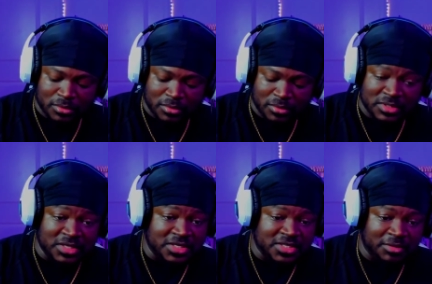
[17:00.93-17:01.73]

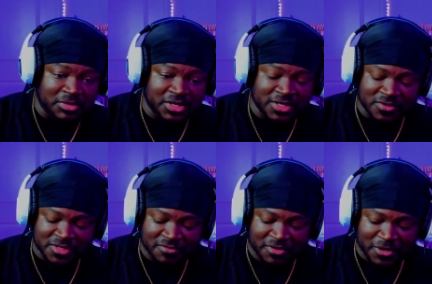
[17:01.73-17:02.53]
16 minutes on
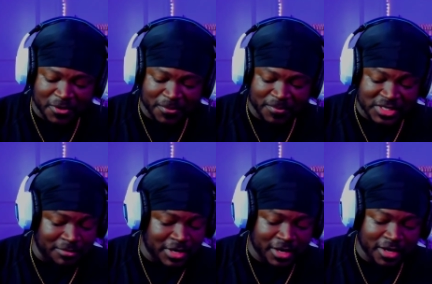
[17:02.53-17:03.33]
this video because I'm
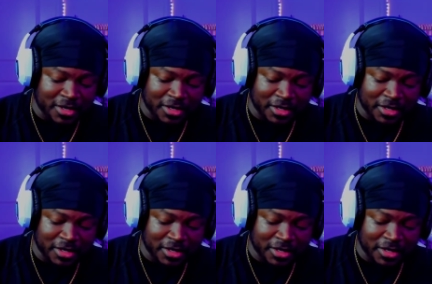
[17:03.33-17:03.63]
not editing